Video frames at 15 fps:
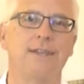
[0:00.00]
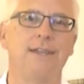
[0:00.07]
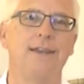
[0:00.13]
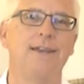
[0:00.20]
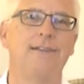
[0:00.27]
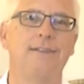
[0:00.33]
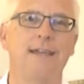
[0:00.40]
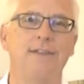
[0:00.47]

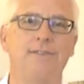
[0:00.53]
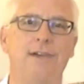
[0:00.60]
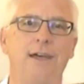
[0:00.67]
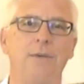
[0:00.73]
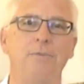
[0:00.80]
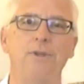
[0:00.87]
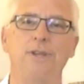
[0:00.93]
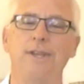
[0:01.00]
Uh, at that
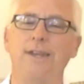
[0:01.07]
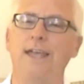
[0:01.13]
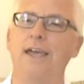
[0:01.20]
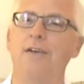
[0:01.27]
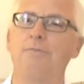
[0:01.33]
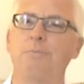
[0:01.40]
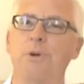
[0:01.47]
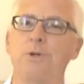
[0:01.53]
time, we didn't
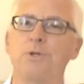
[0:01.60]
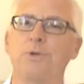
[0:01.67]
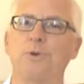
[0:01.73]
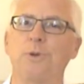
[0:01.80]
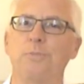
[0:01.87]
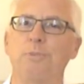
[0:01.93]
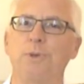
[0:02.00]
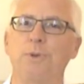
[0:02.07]
have personal
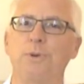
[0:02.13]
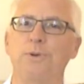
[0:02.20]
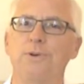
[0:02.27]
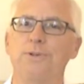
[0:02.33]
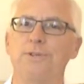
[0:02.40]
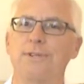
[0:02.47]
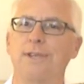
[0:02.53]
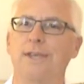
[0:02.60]

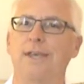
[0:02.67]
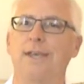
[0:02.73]
computers.